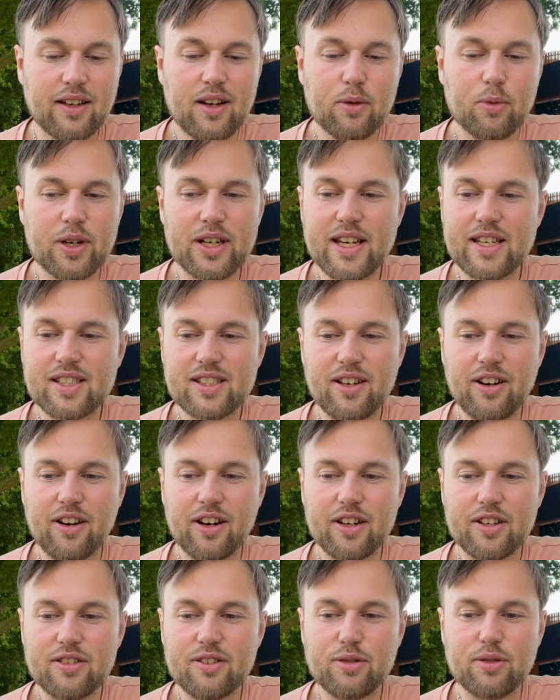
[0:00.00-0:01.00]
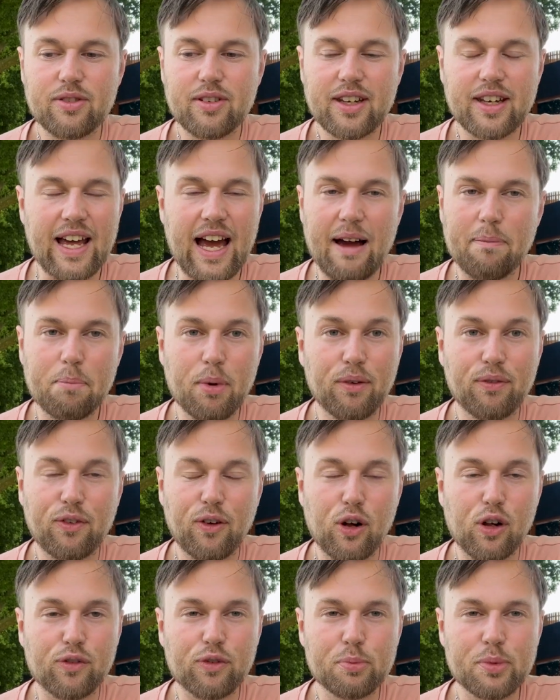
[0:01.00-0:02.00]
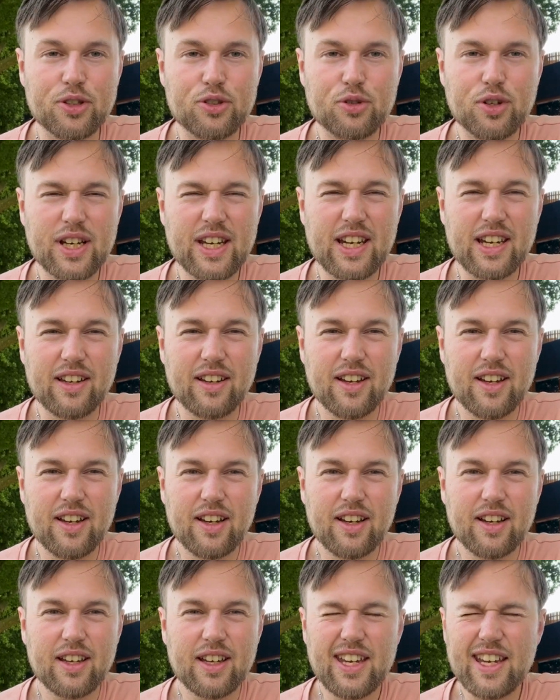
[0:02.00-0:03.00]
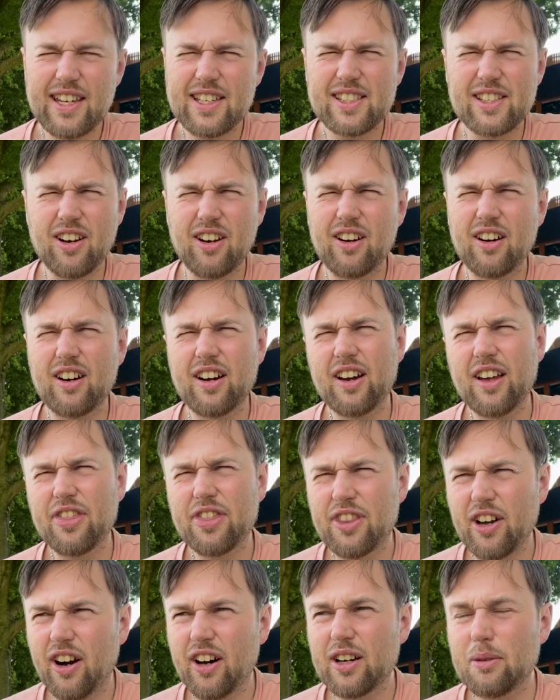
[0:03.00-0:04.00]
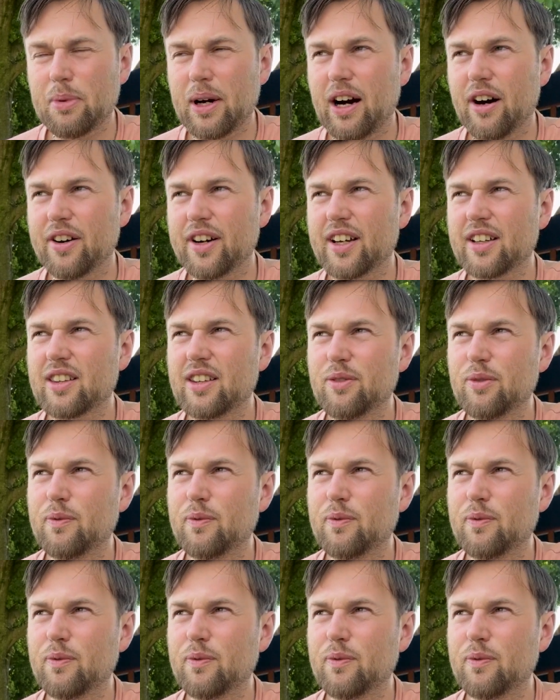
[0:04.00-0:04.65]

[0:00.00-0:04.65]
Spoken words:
When he saw an apple fall from a tree, he saw and thought about it.